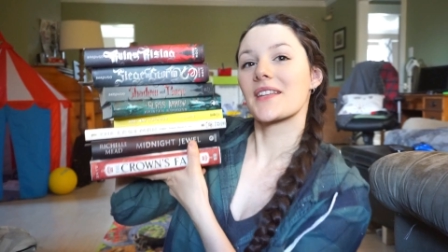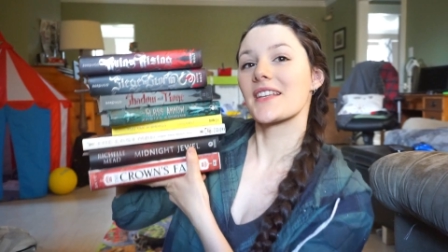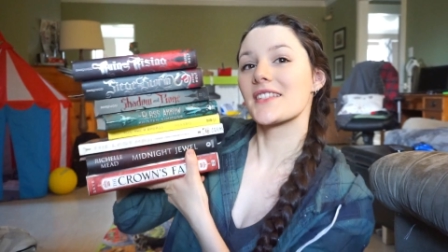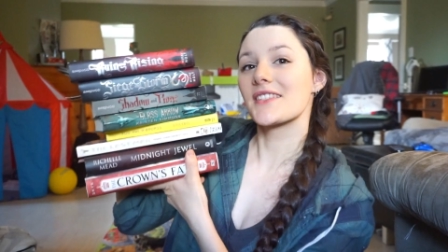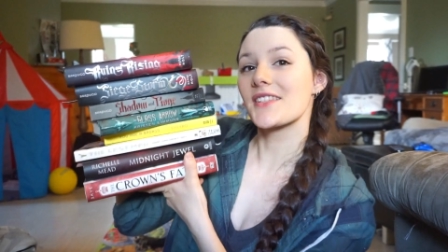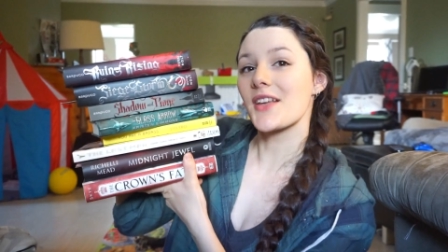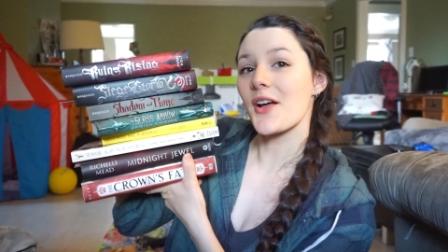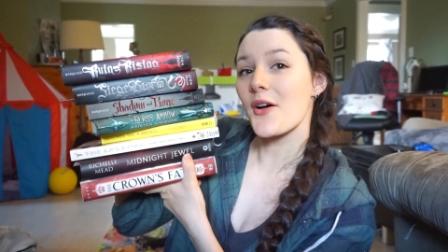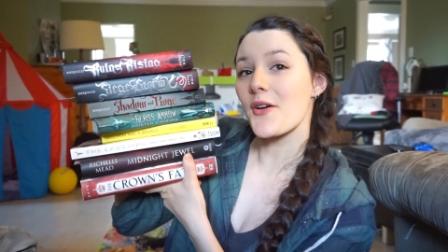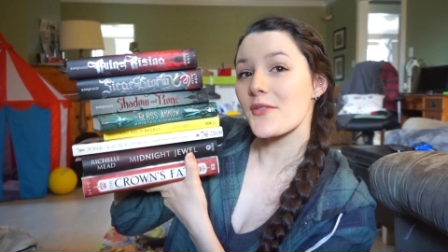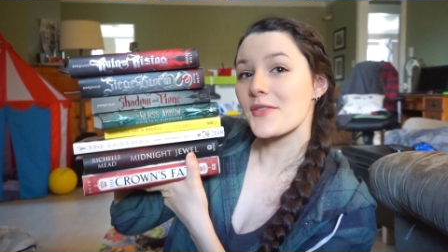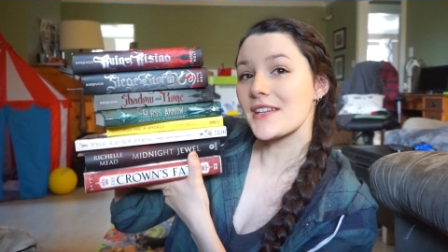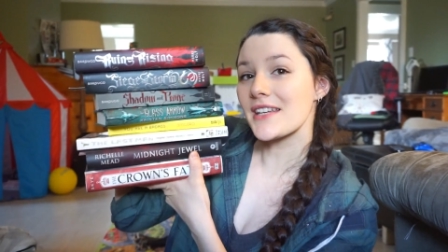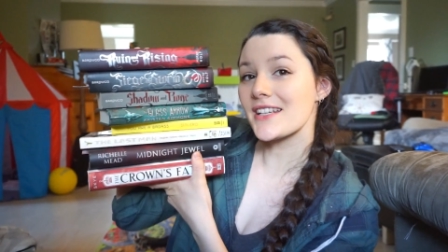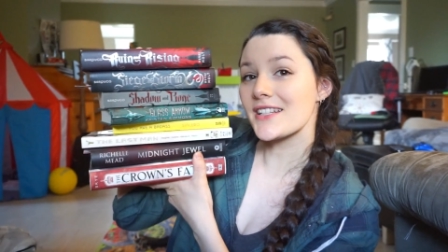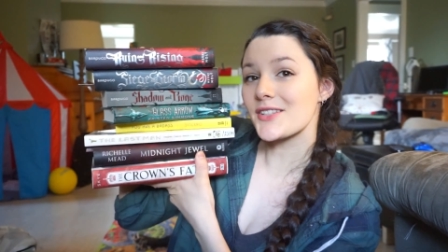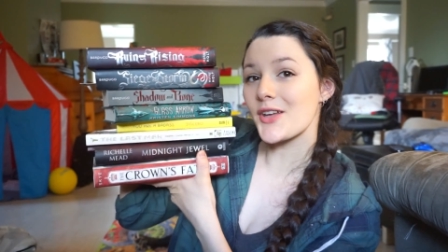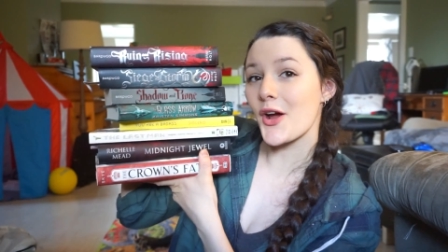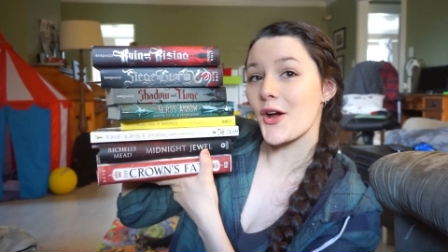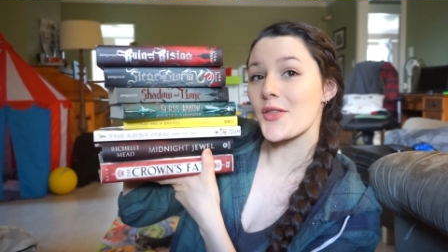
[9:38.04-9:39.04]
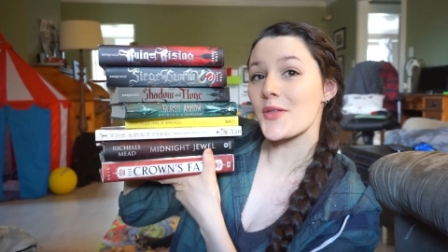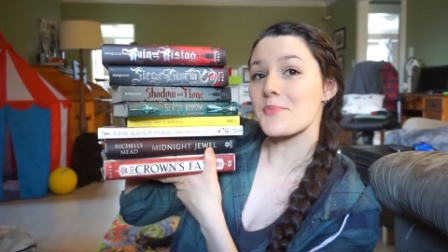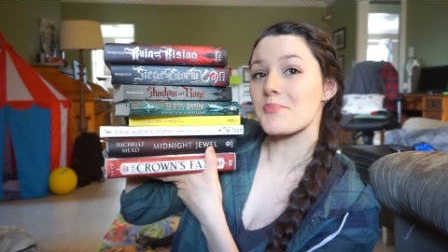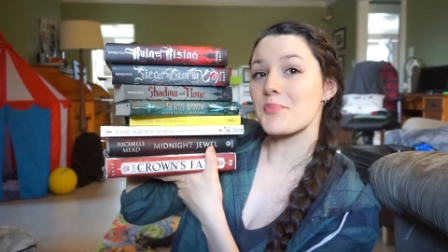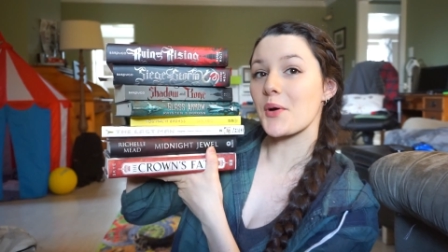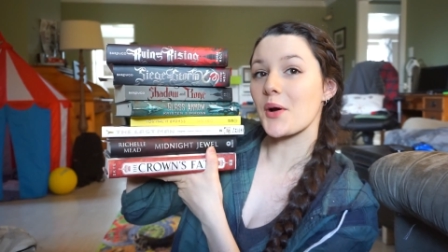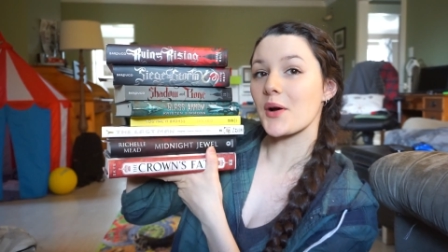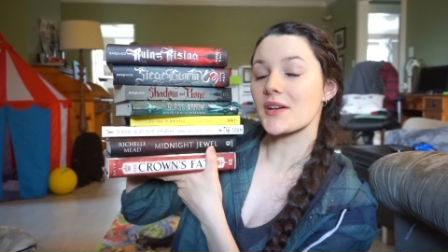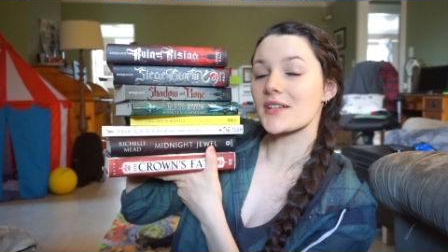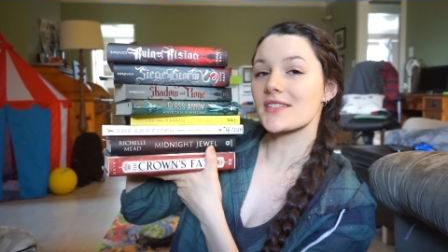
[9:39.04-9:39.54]
So these are the
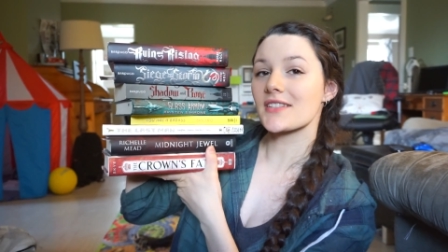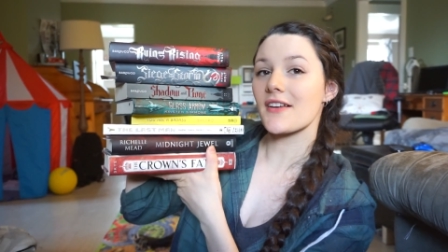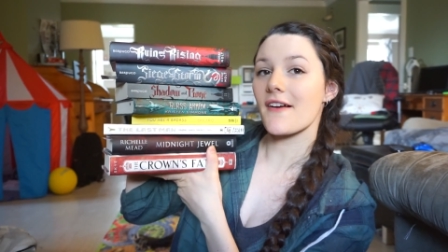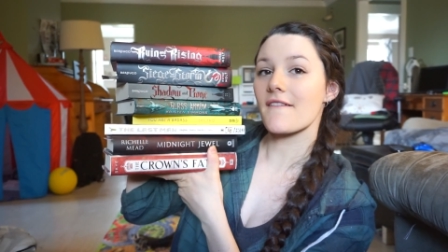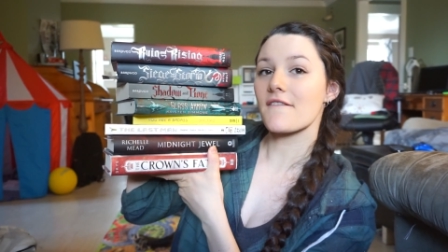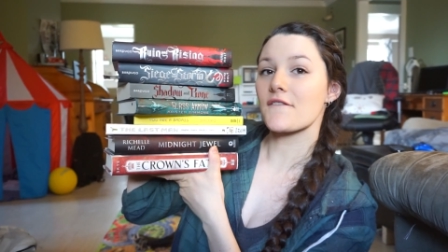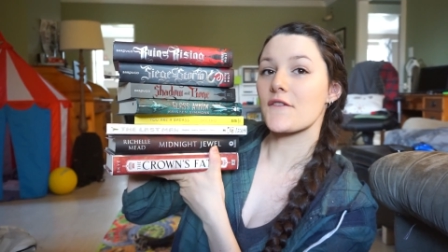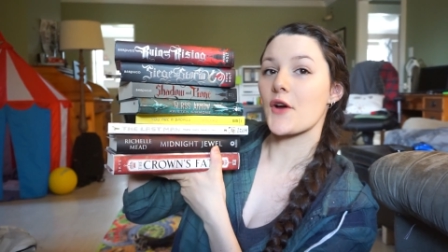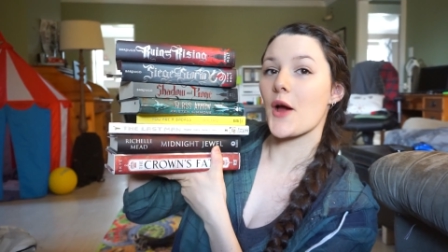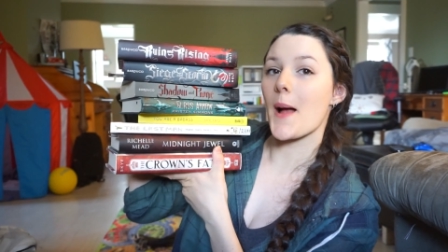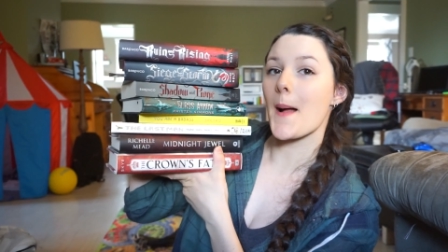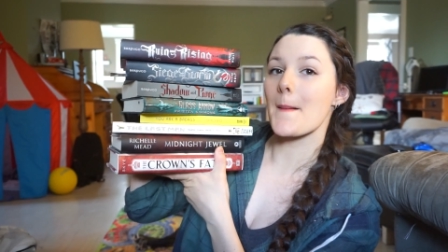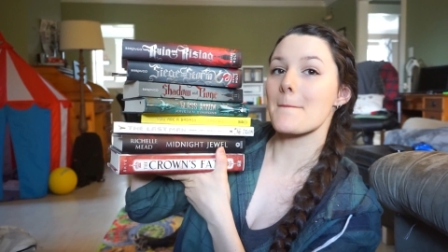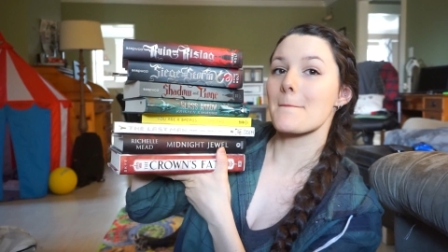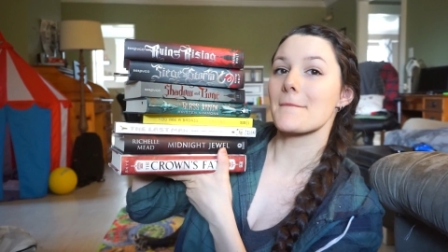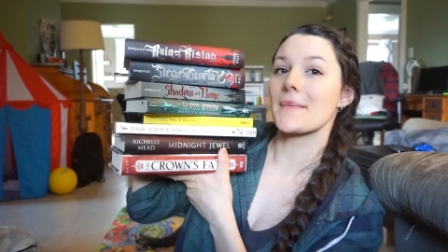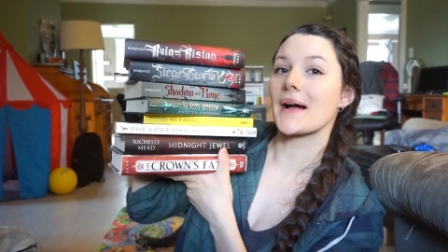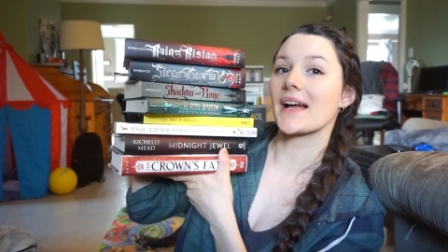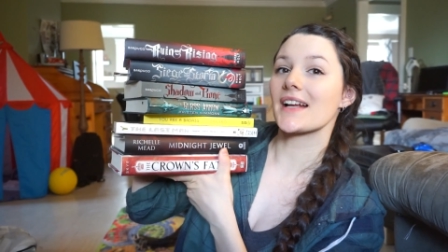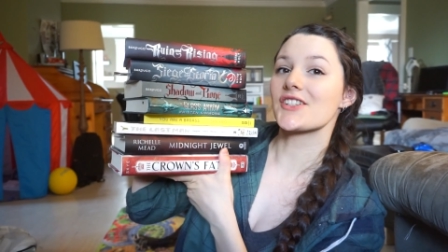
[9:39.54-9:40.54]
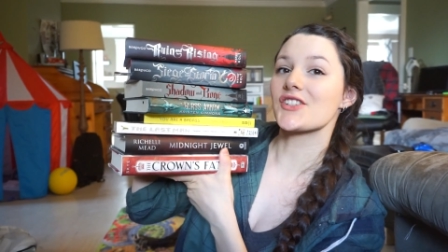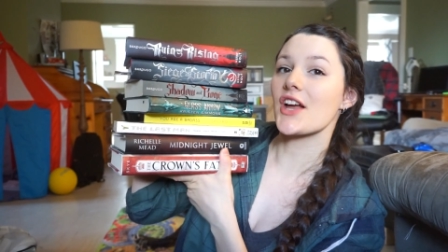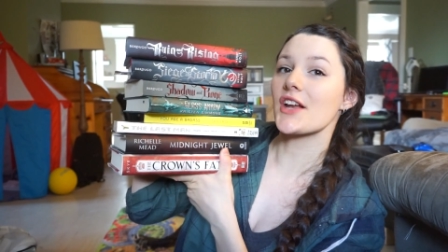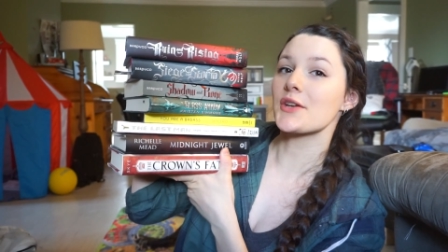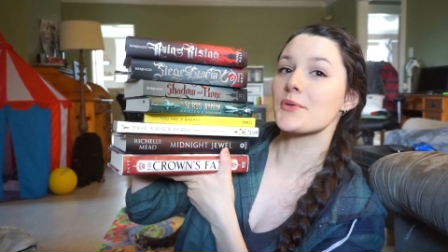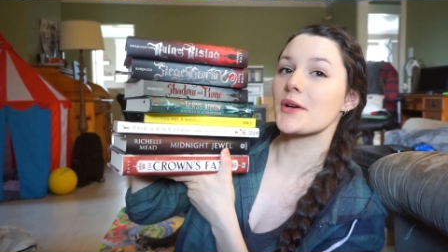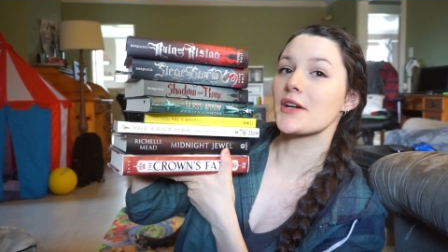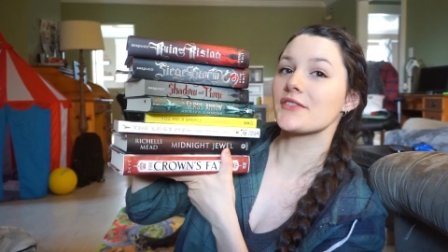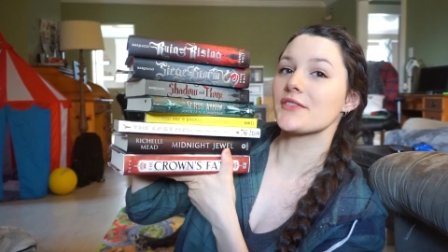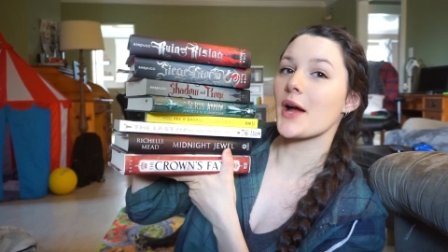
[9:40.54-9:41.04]
books from my
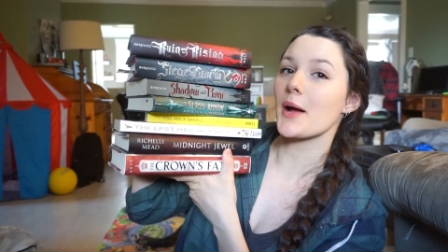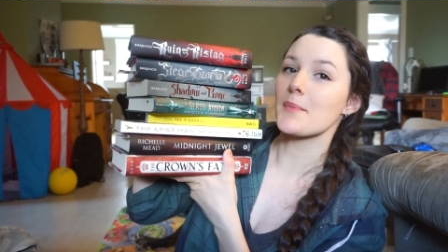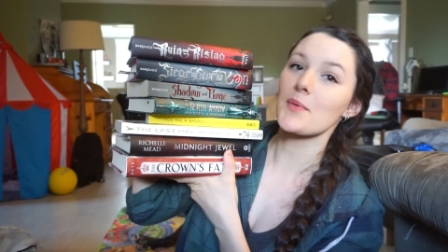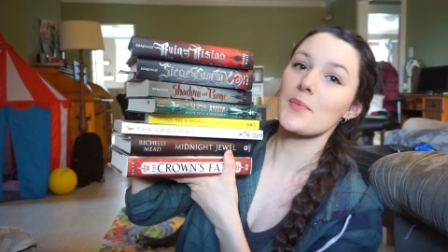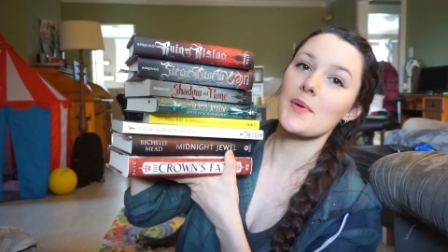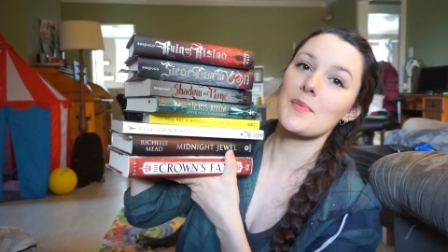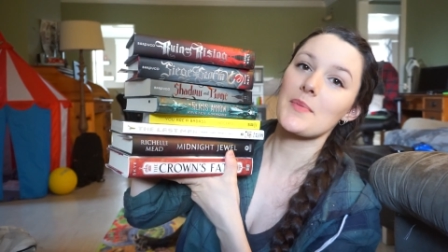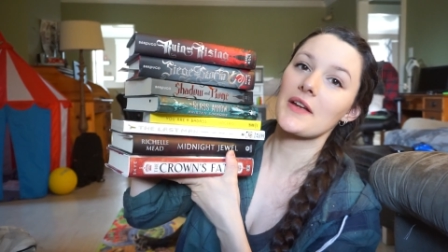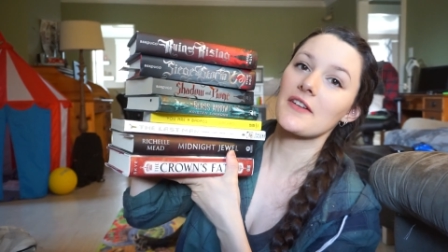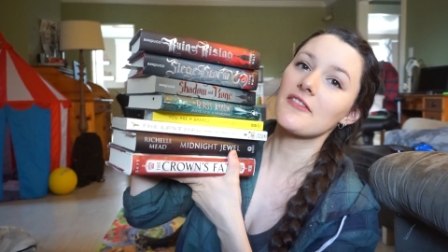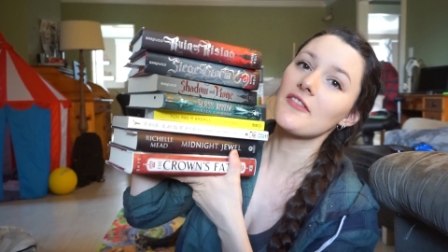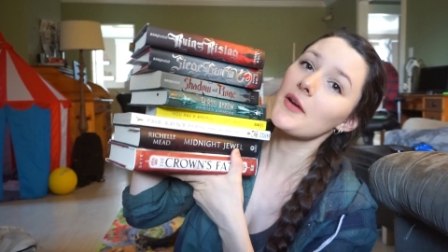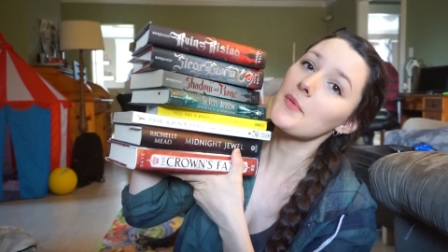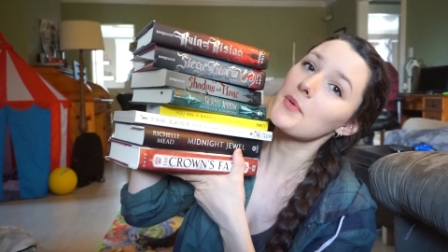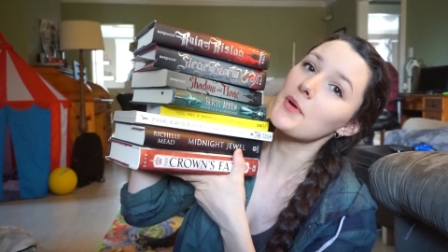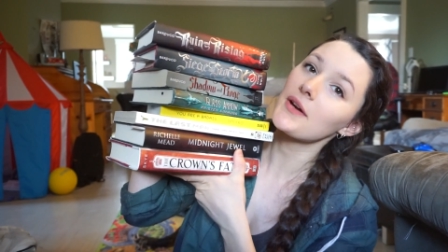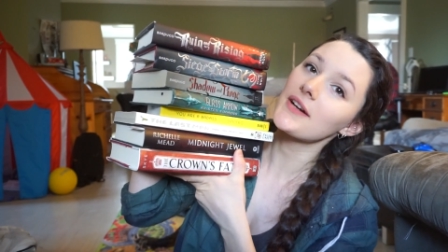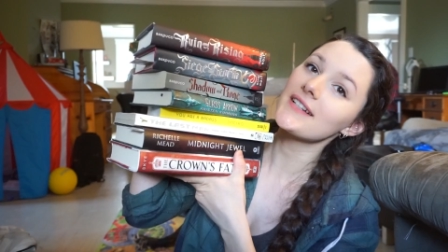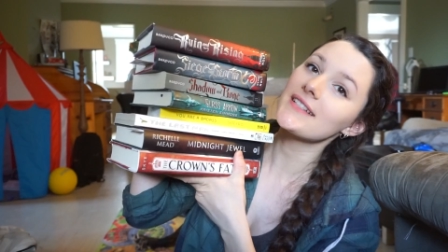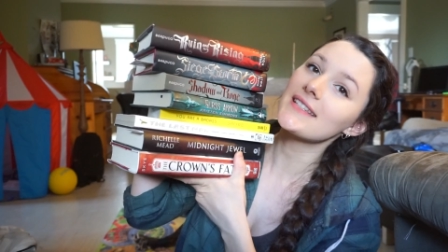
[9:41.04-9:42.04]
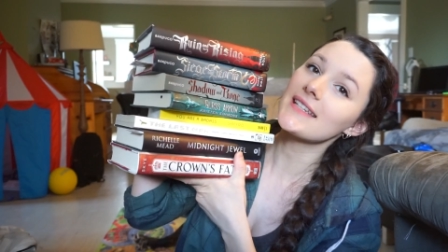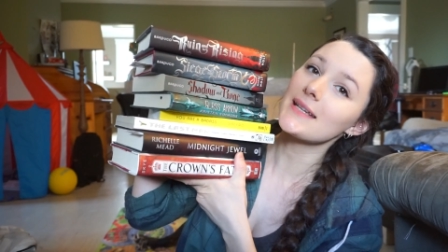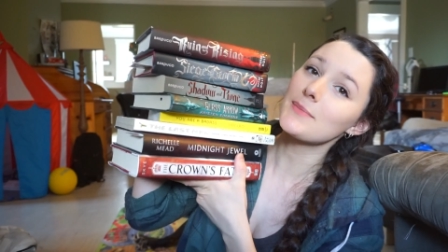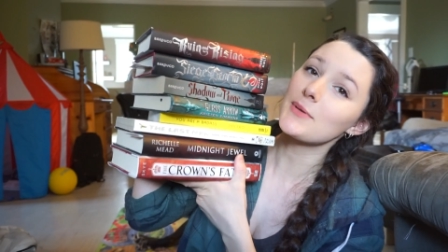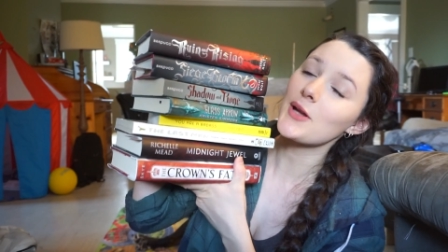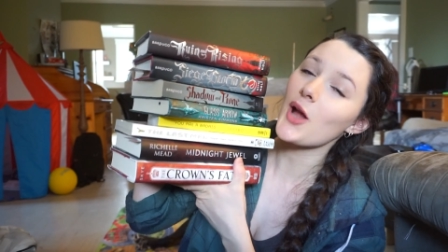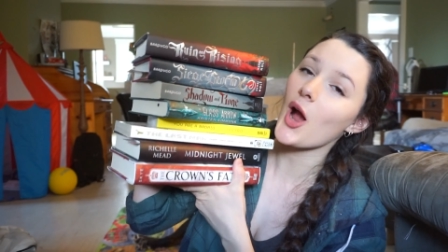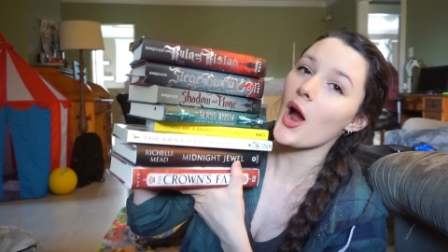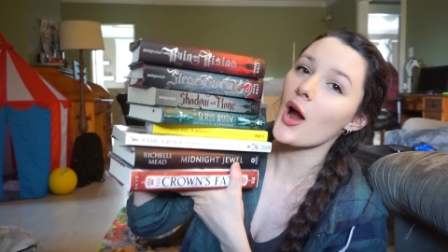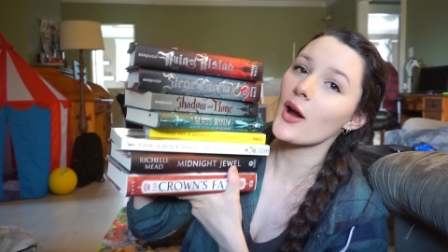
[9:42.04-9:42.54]
January wrap-up and my February
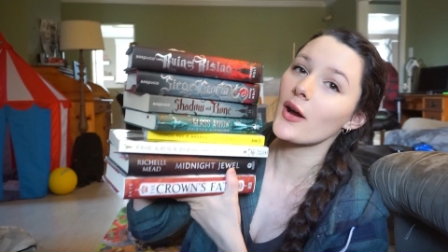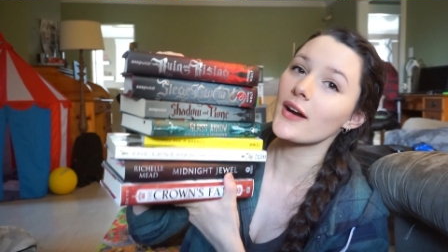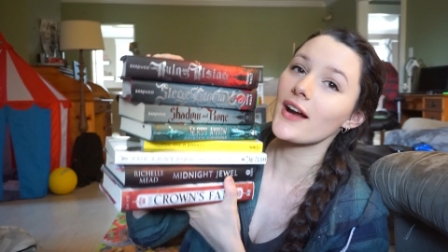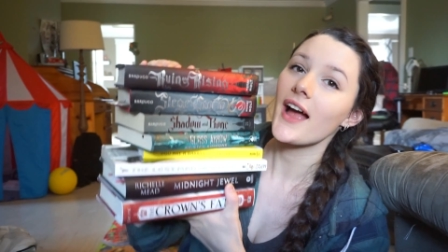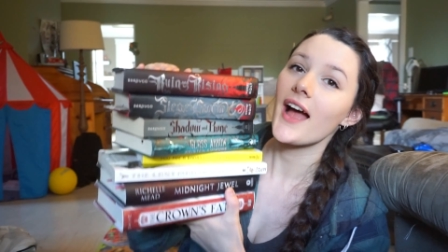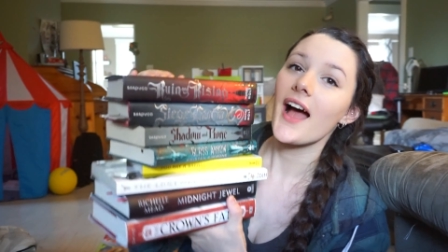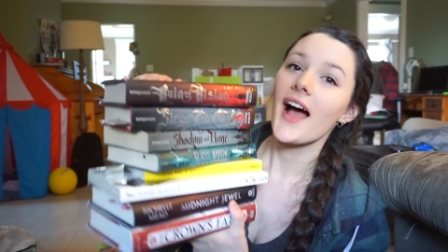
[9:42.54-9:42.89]
TBR.